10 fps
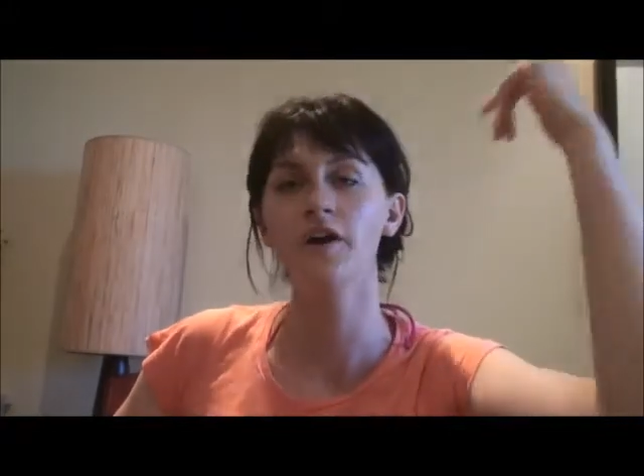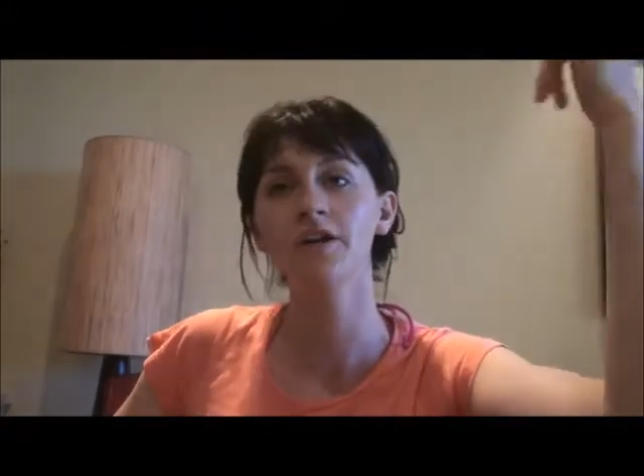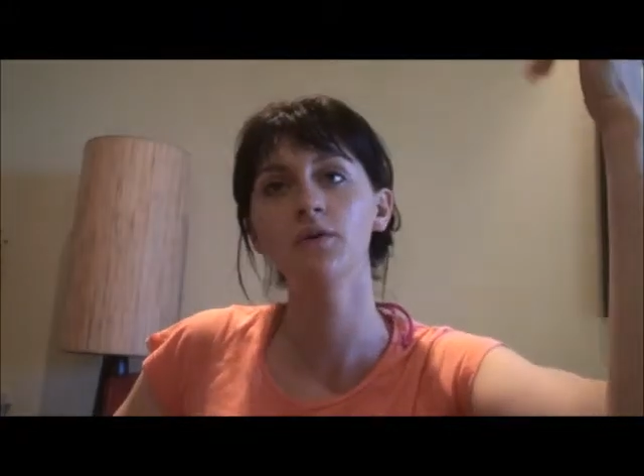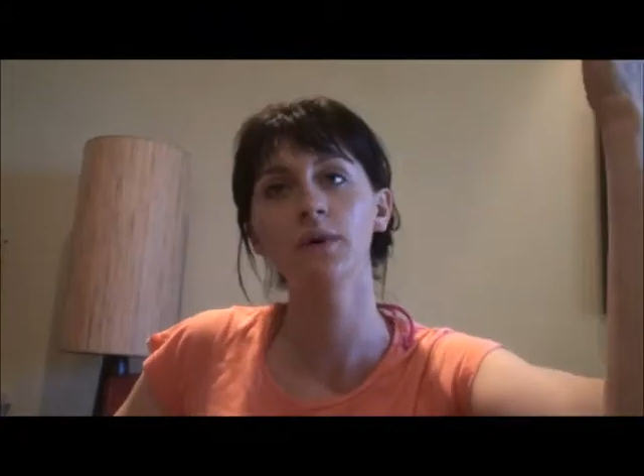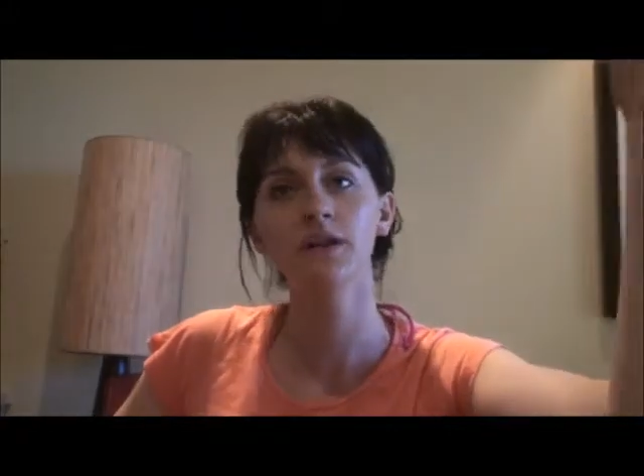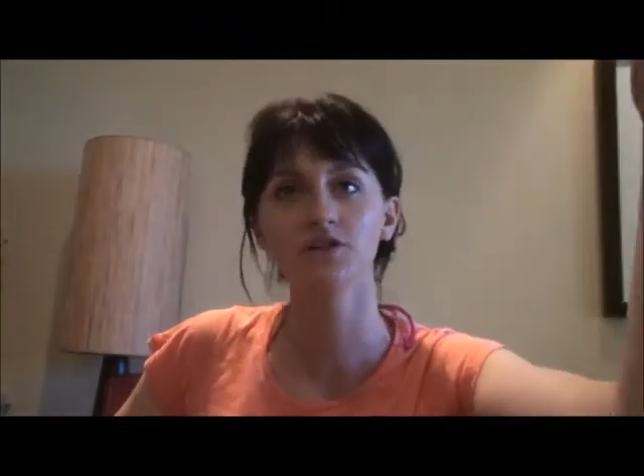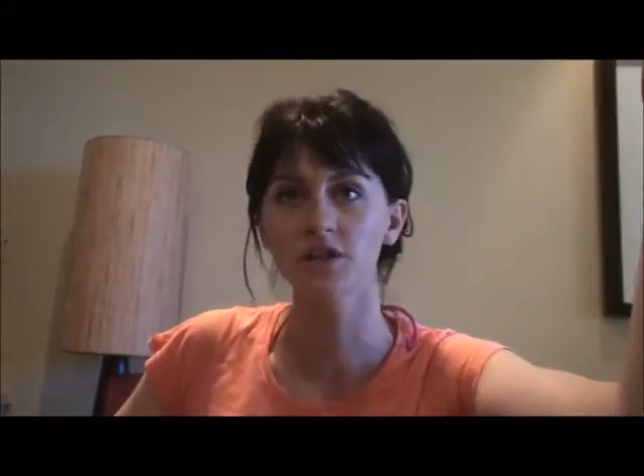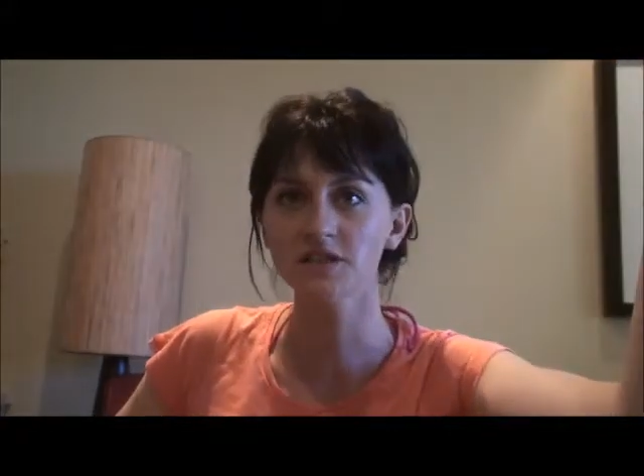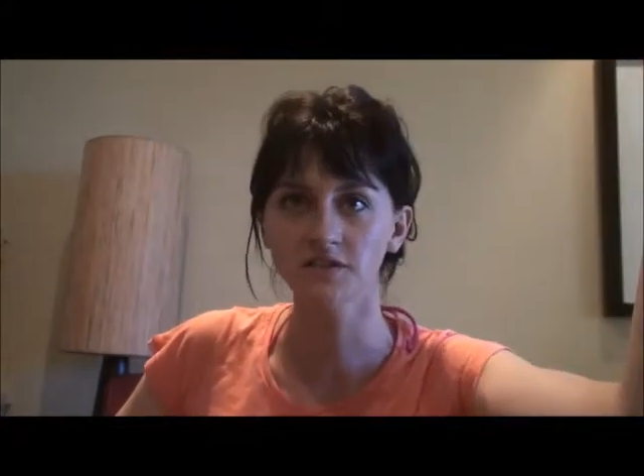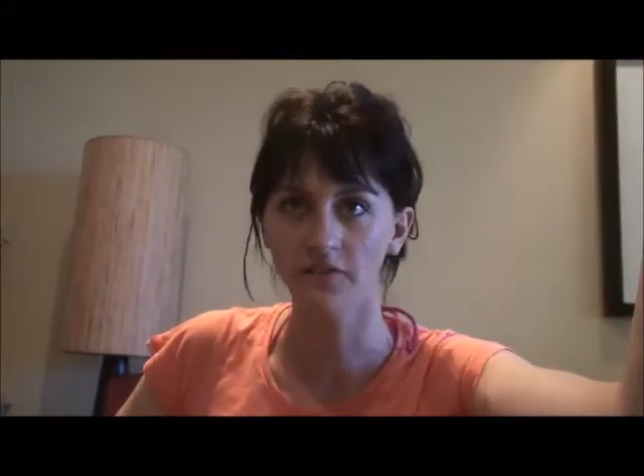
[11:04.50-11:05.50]
You find a way to
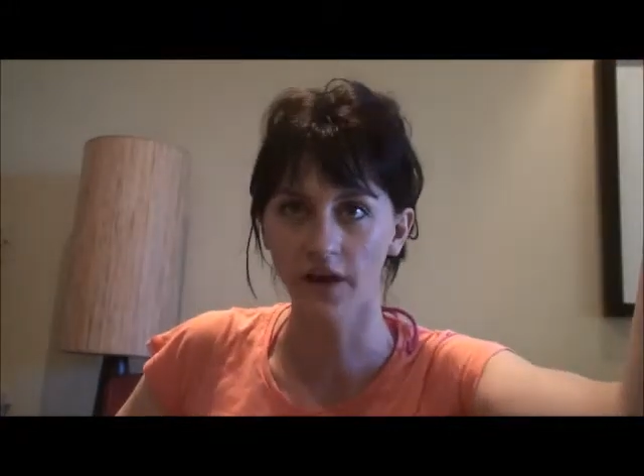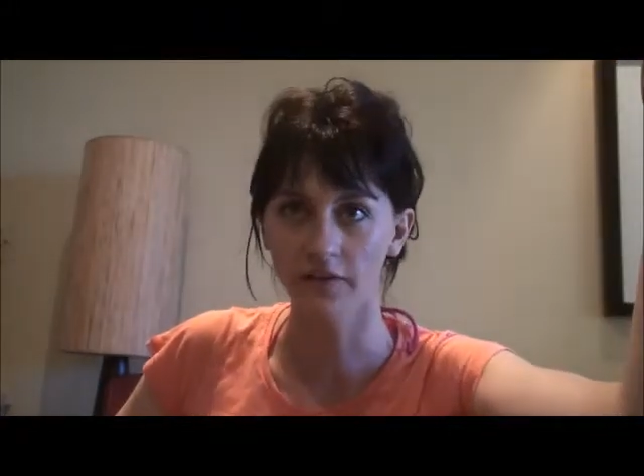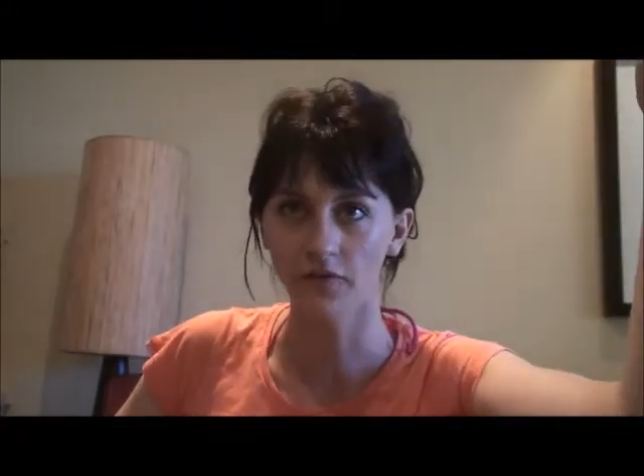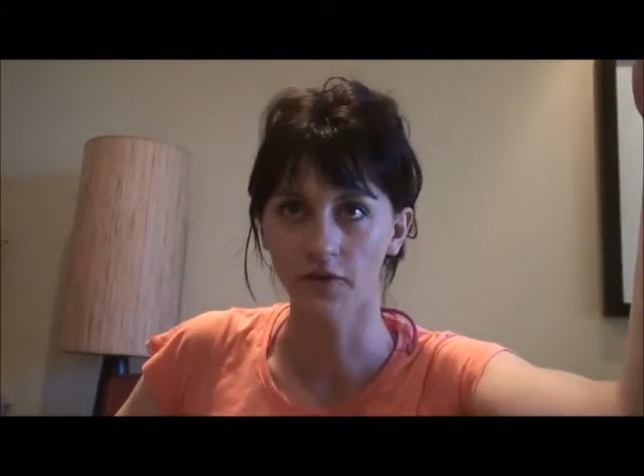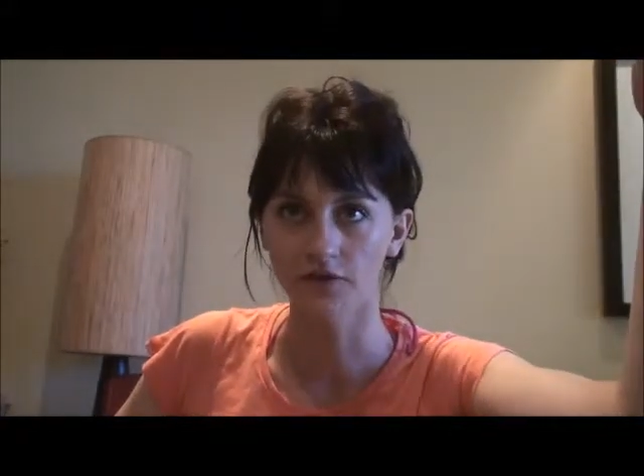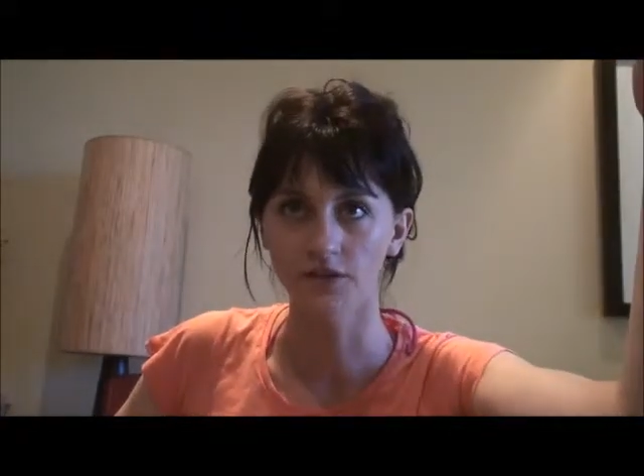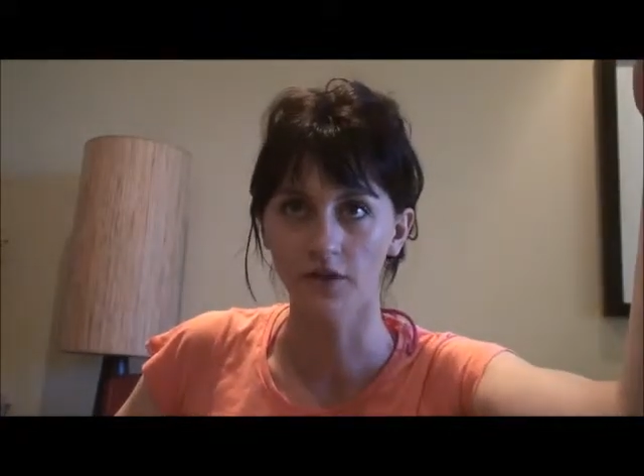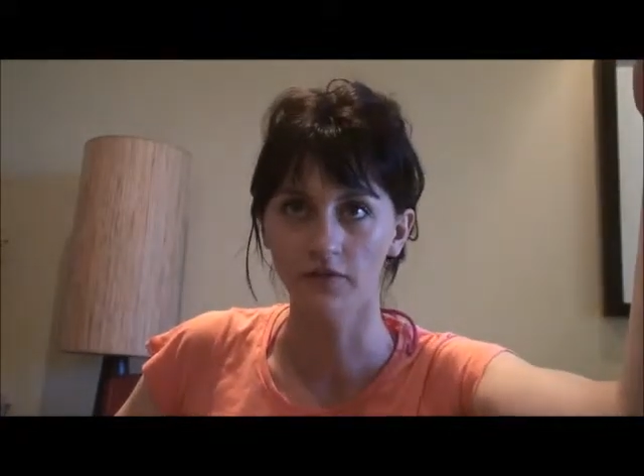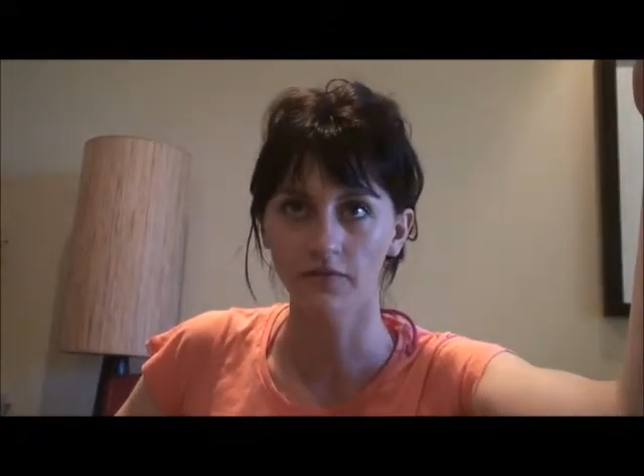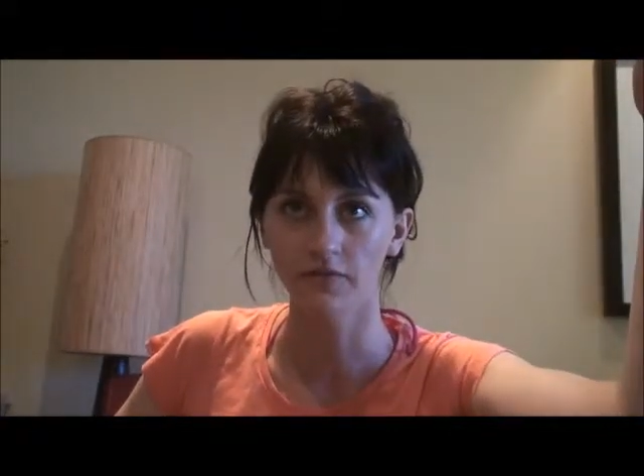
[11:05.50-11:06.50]
justify it for
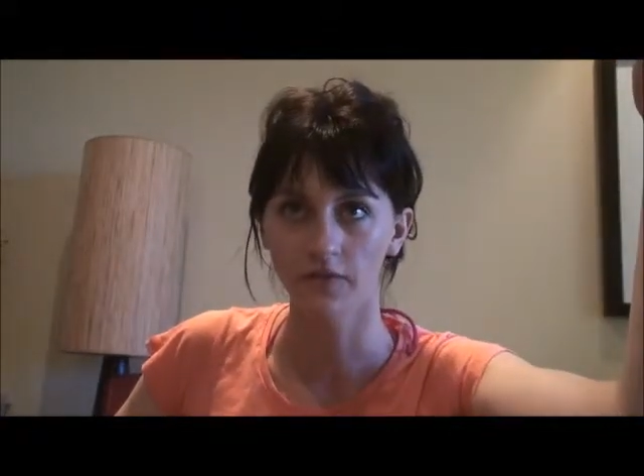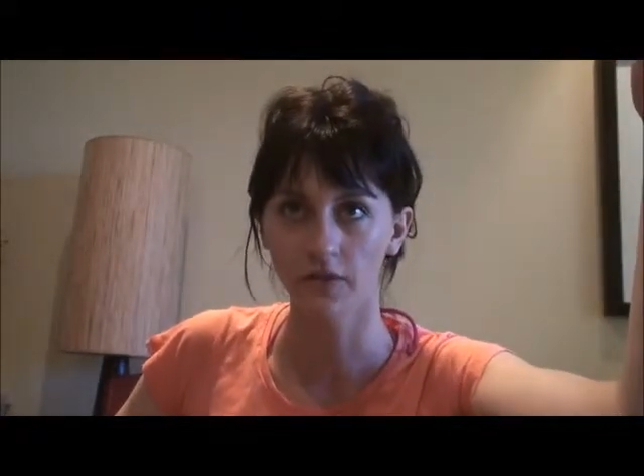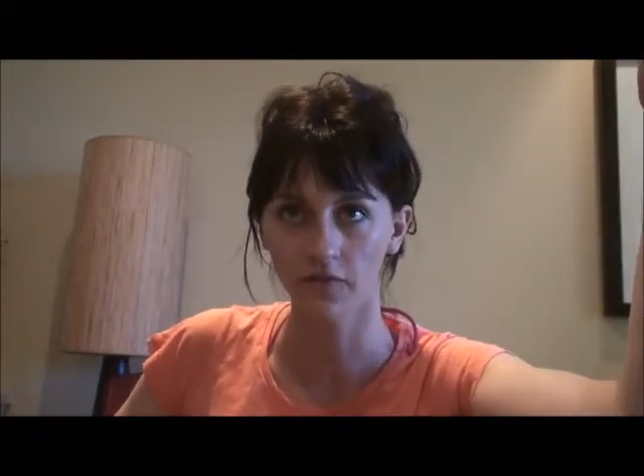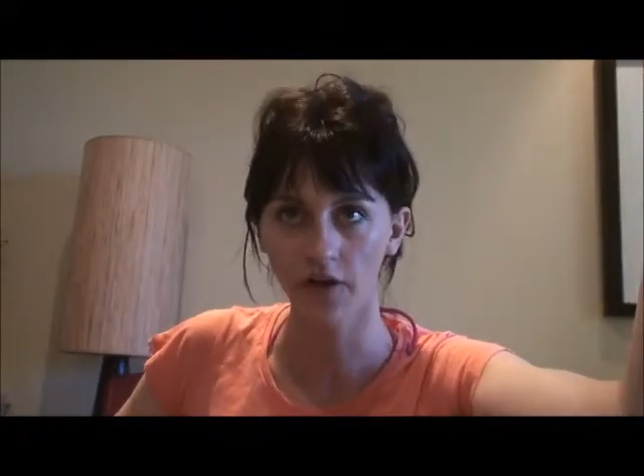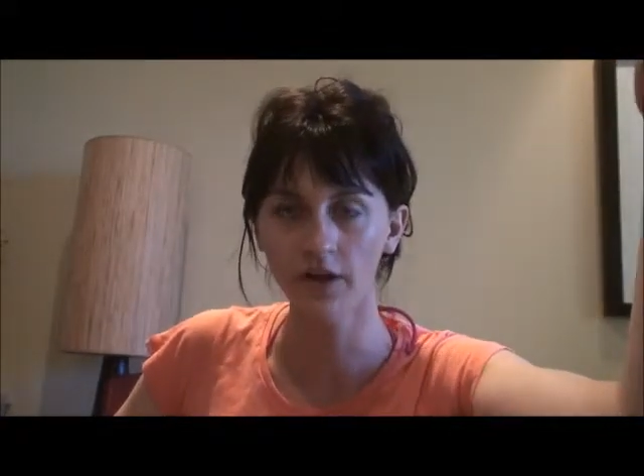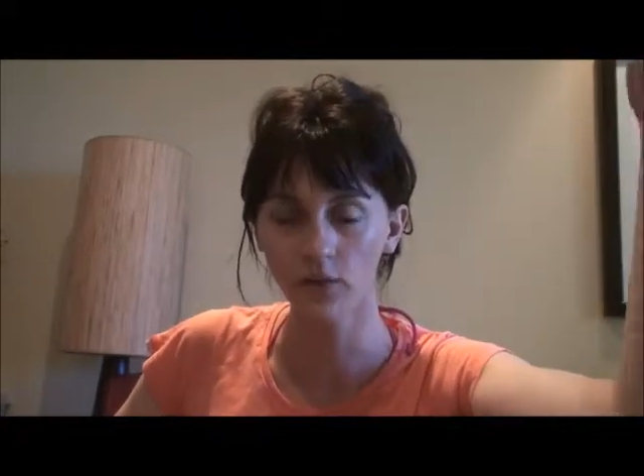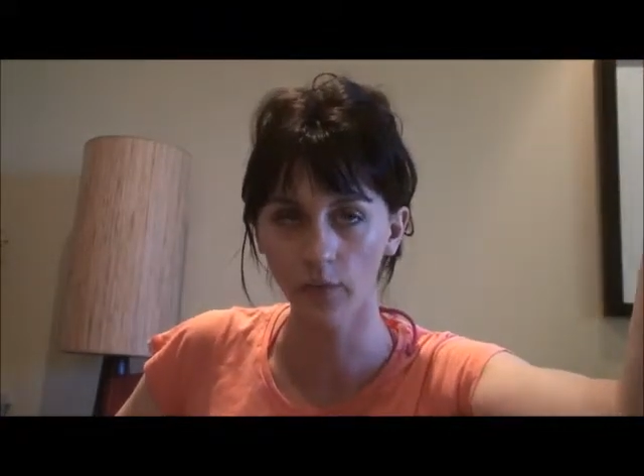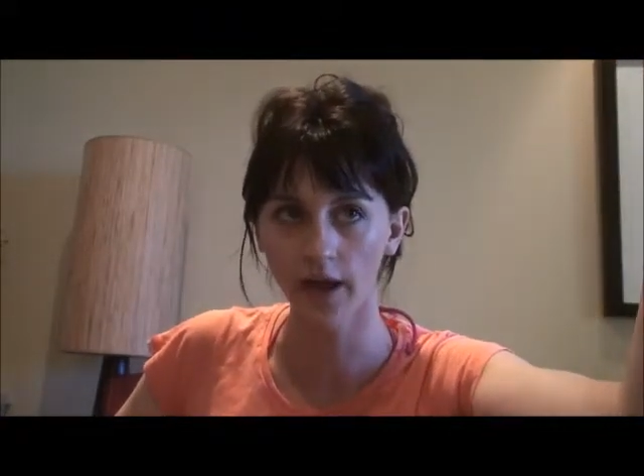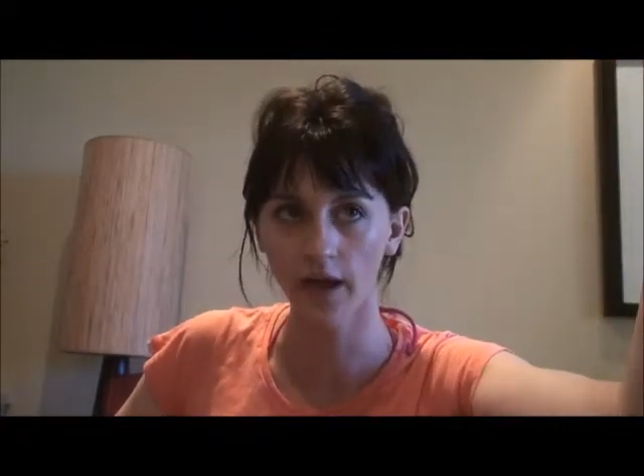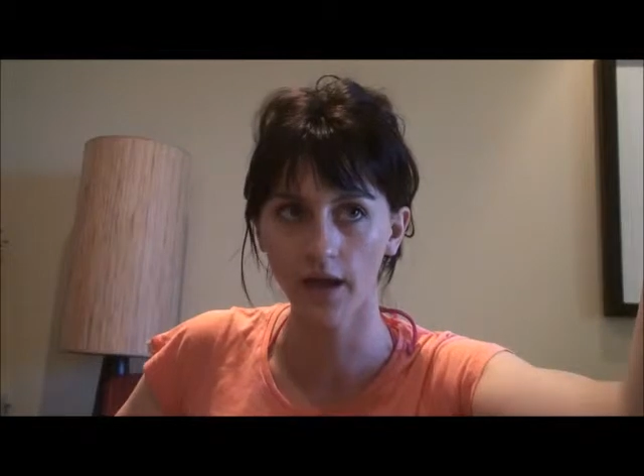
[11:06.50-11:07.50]
yourself. You find a
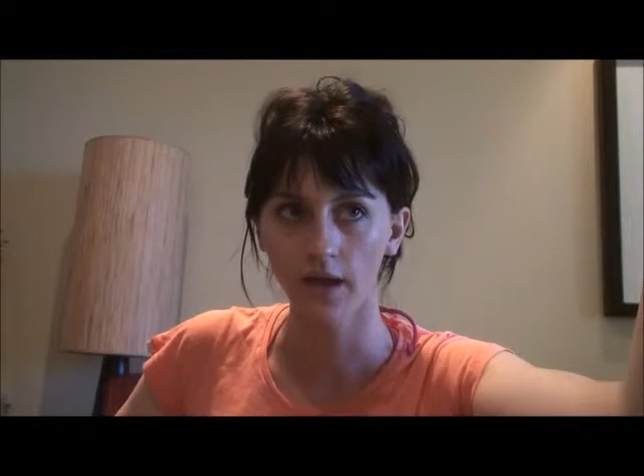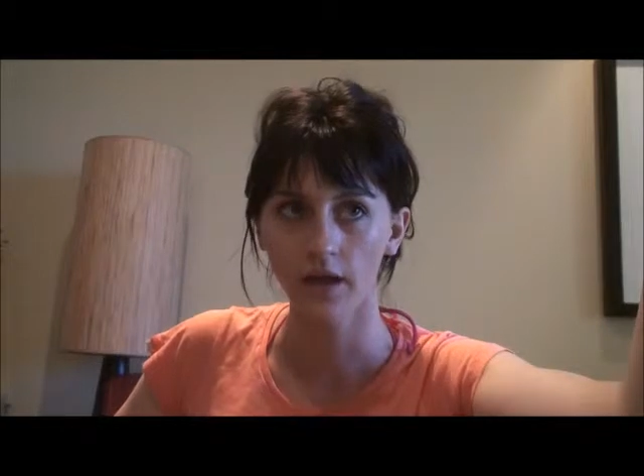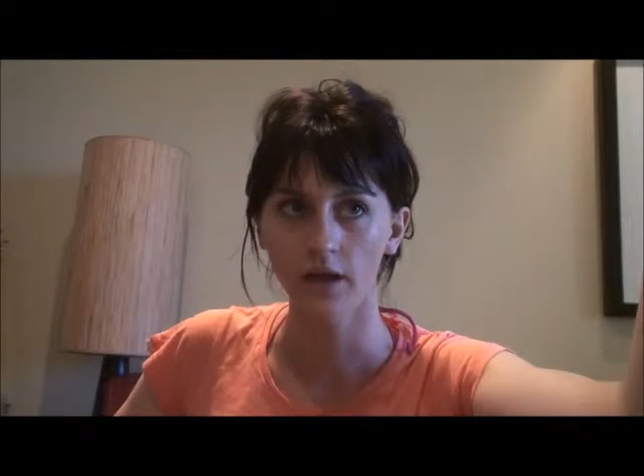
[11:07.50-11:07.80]
way.